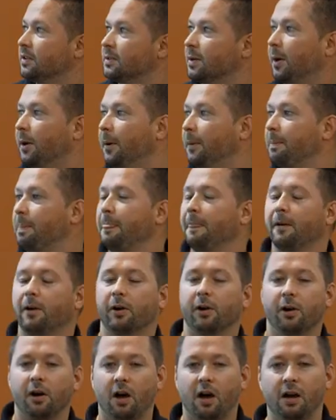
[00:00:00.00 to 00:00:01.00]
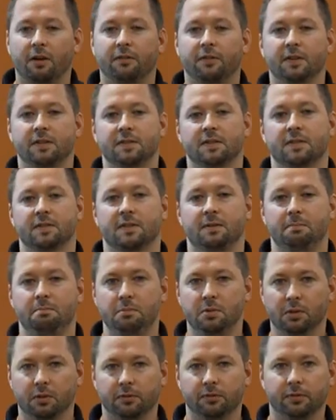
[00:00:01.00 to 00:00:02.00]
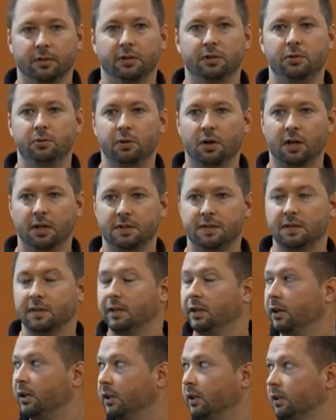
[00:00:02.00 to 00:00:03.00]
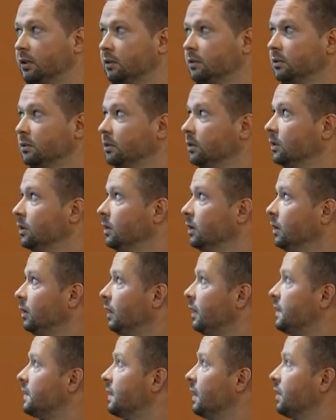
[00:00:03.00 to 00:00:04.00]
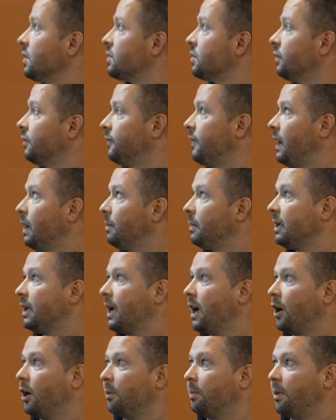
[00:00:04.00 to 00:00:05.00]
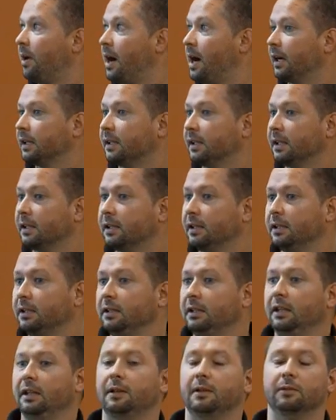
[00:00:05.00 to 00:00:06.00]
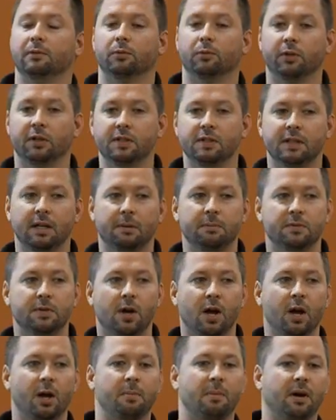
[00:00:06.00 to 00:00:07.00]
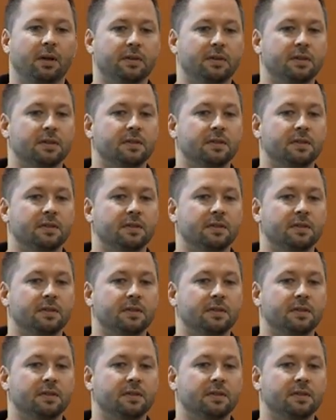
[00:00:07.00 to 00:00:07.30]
so her office is in Milford, New Hudson area. Central Family Chiropractic. And the reason I'm talking about